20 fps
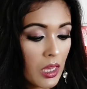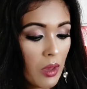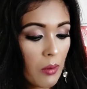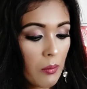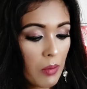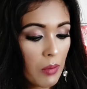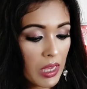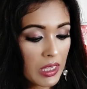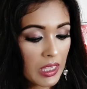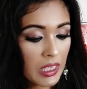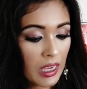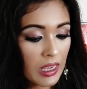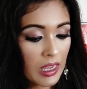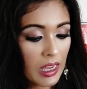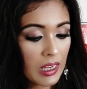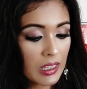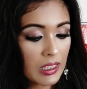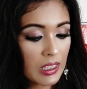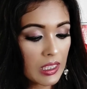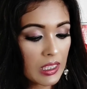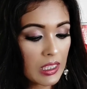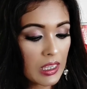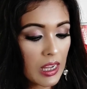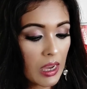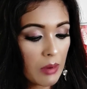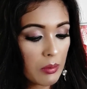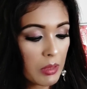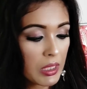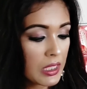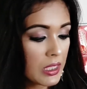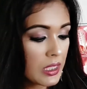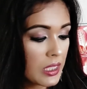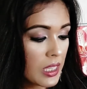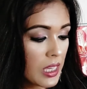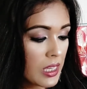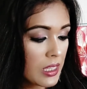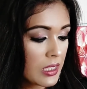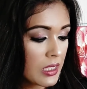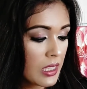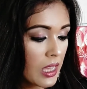Better yet, it doubles
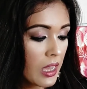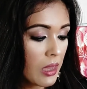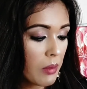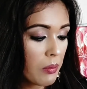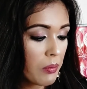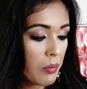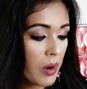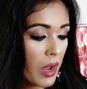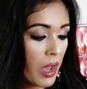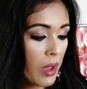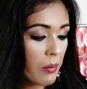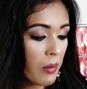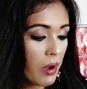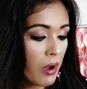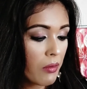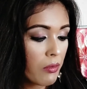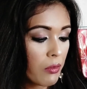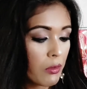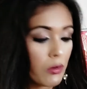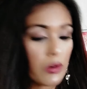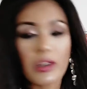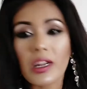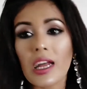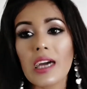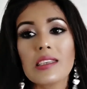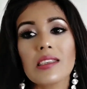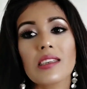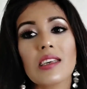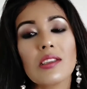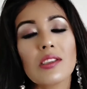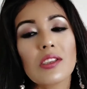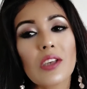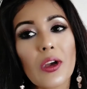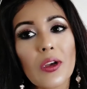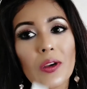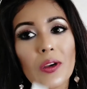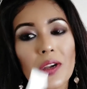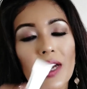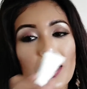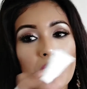as a primer for dry skin. So
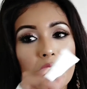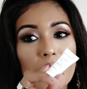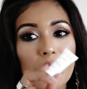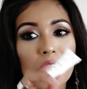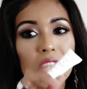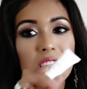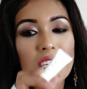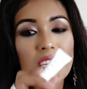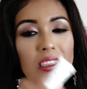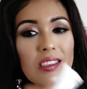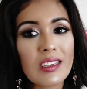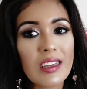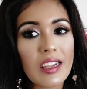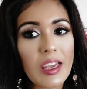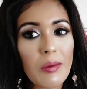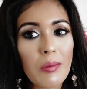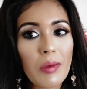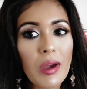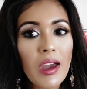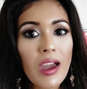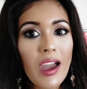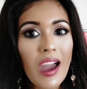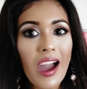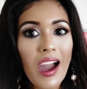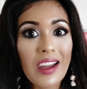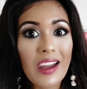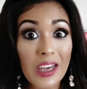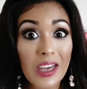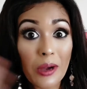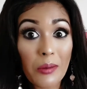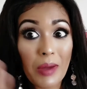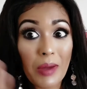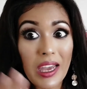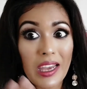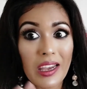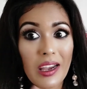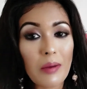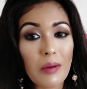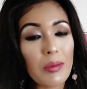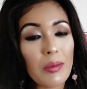you can use this cream under
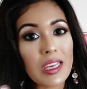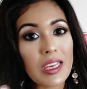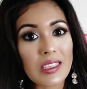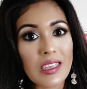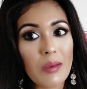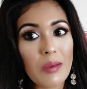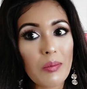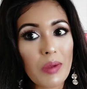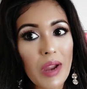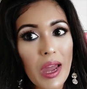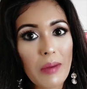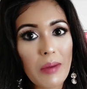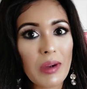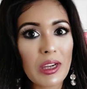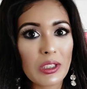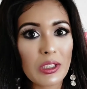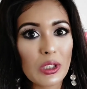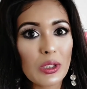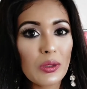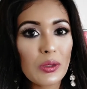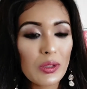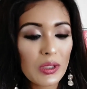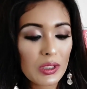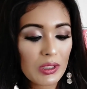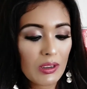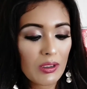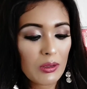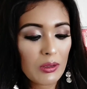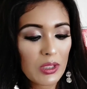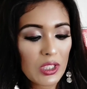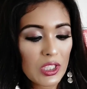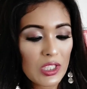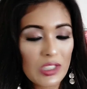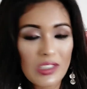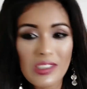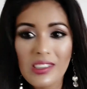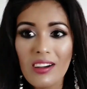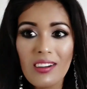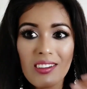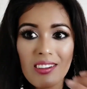makeup as a primer too, so which is so